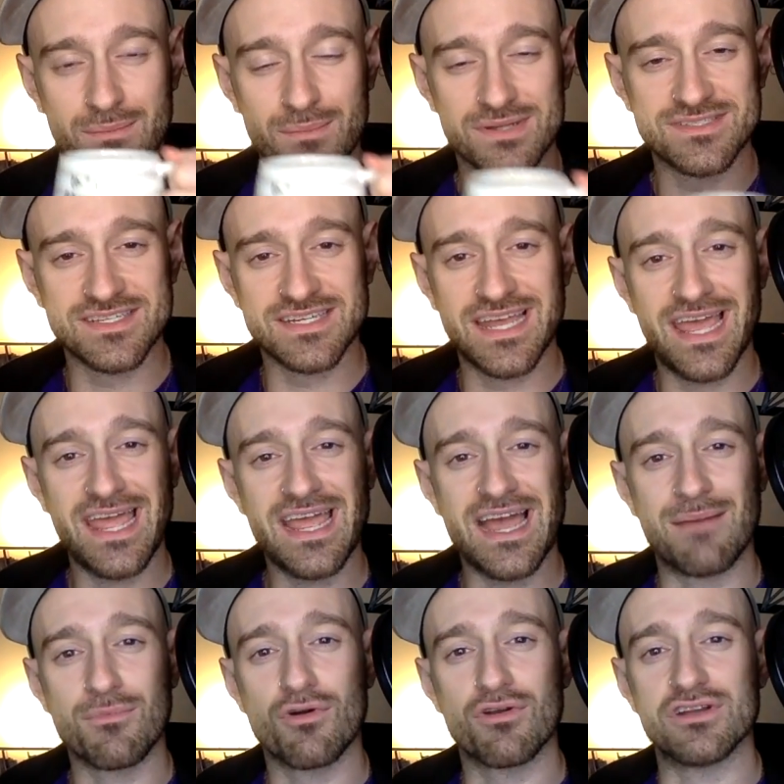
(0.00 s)
but today
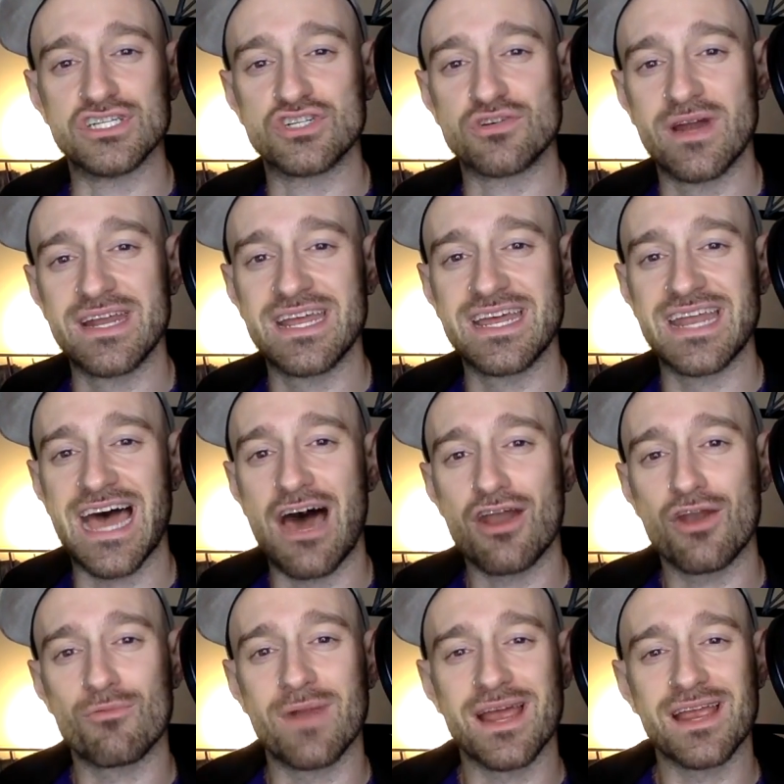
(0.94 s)
I'm going to train it how
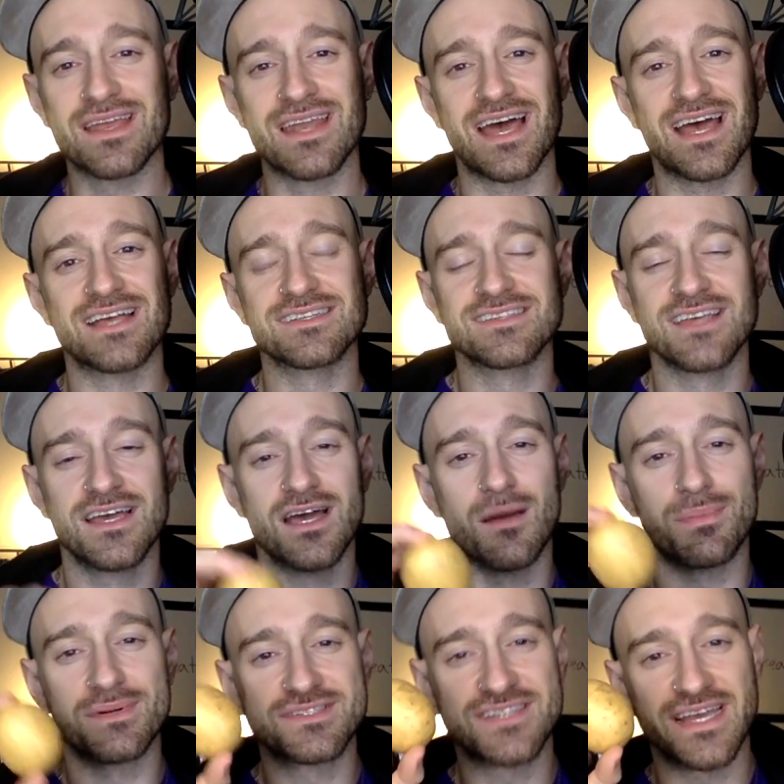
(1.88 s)
to recognize
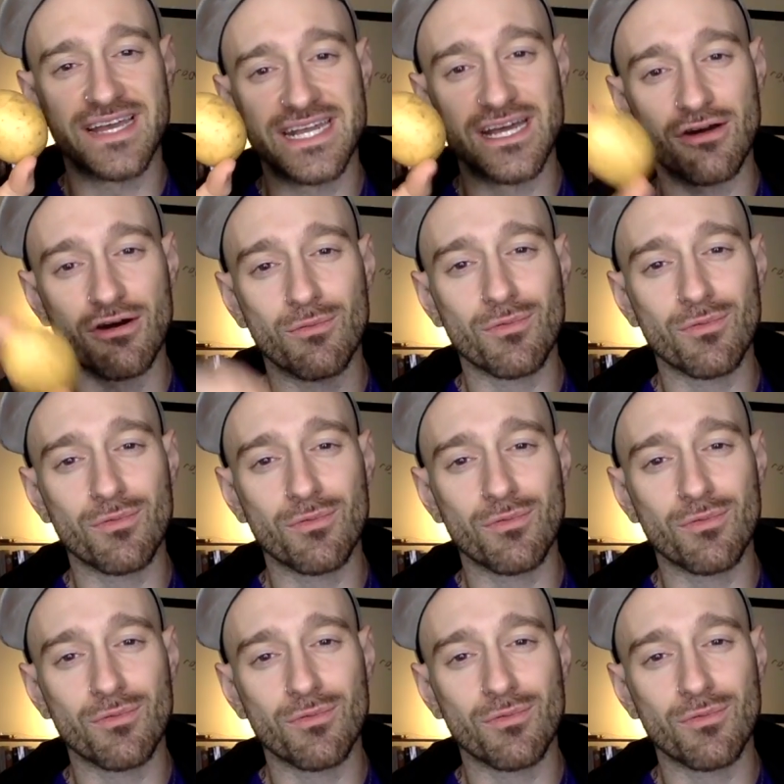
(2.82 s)
a potato,